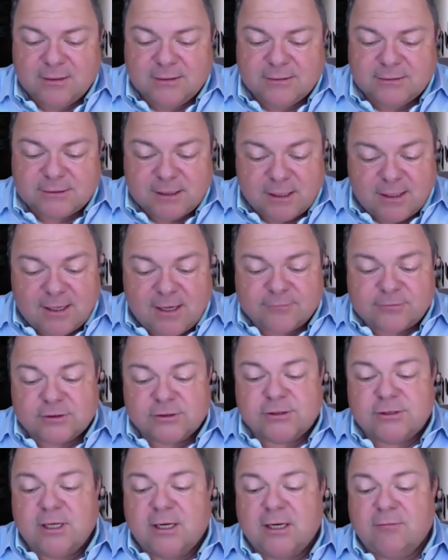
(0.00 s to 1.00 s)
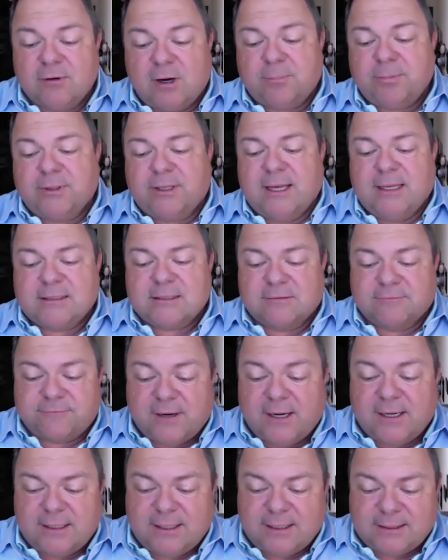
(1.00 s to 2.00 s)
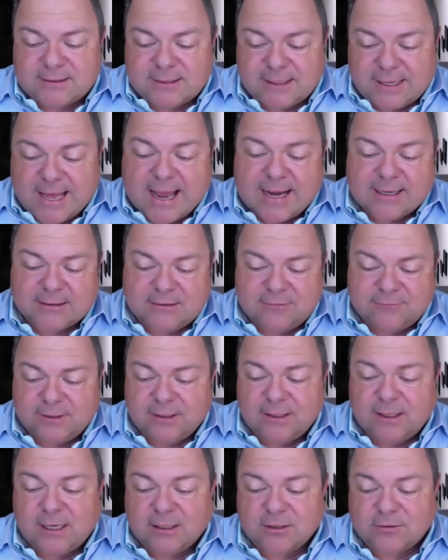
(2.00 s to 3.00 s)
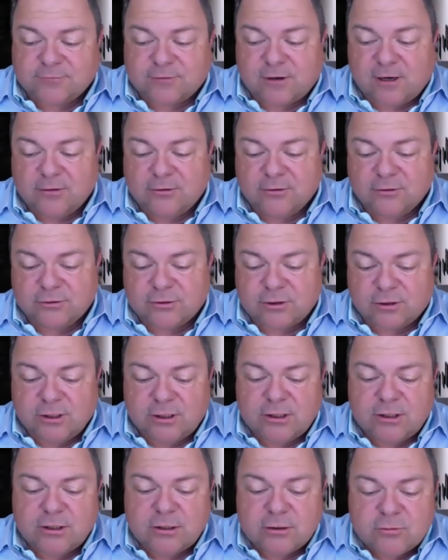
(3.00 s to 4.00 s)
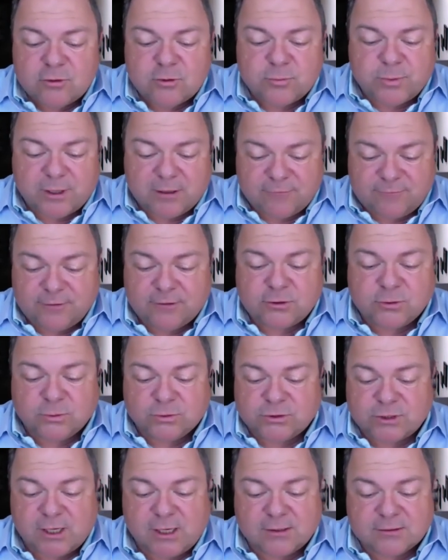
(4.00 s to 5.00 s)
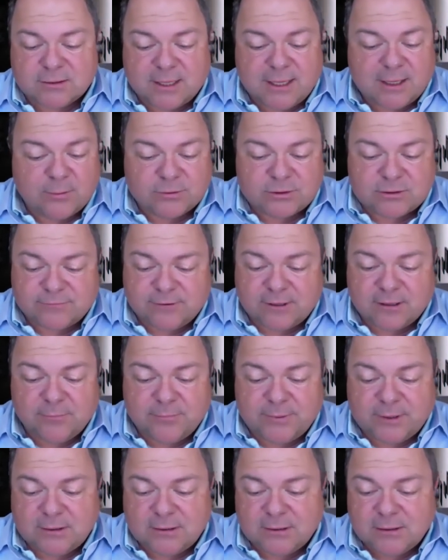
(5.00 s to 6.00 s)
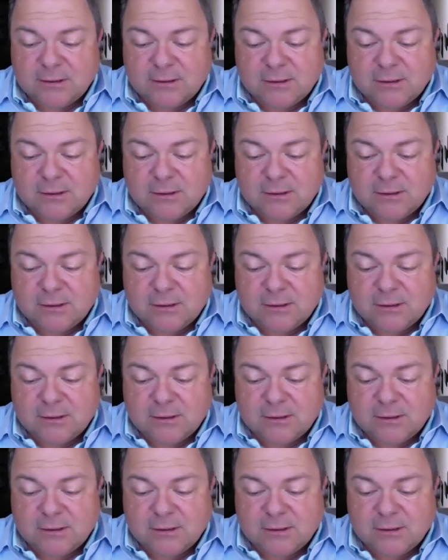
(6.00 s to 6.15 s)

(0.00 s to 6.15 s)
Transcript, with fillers: Study after study replicates the findings that active and engaged fathers are a huge benefit to a child's language development,